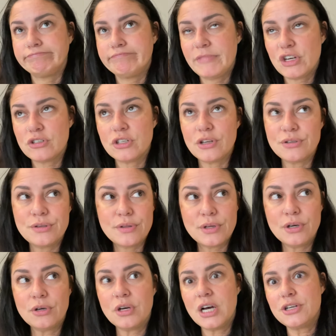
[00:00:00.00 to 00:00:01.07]
There's also the
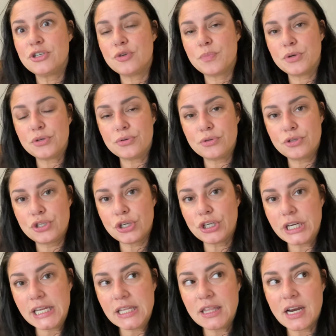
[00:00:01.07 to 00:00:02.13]
whole entrepreneurial
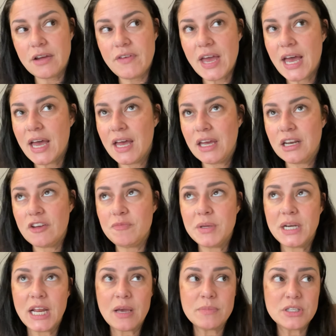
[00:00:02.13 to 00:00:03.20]
journey that I've had. I've been
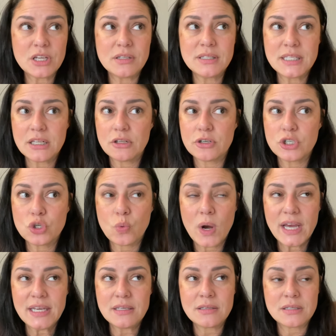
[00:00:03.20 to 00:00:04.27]
an Amazon seller
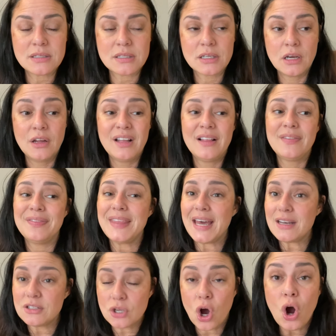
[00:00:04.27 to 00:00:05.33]
twice. That
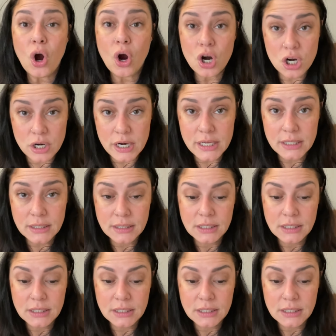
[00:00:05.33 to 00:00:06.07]
is hard.